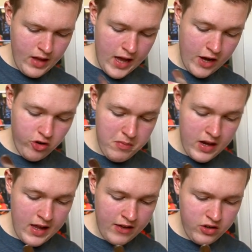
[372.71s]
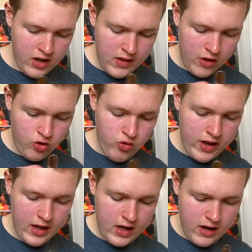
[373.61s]
I actually made it yesterday and then just
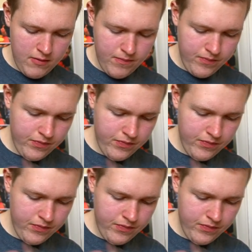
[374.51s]
reheated it.